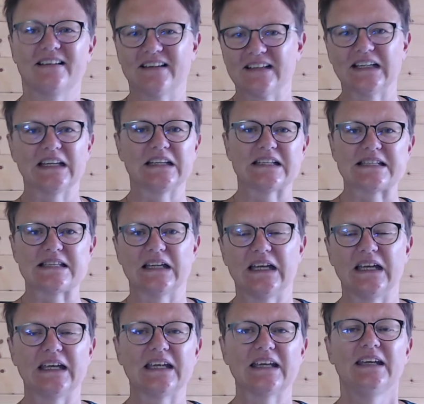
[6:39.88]
click this
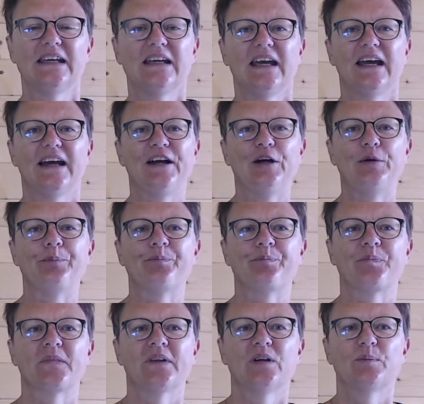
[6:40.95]
link.
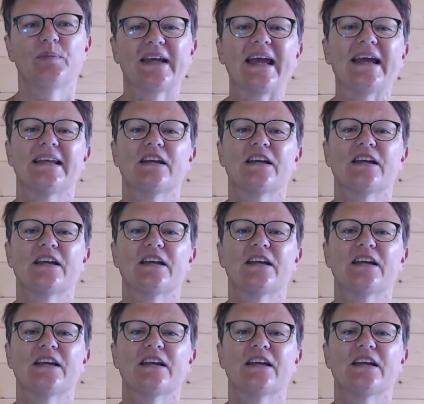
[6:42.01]
But again,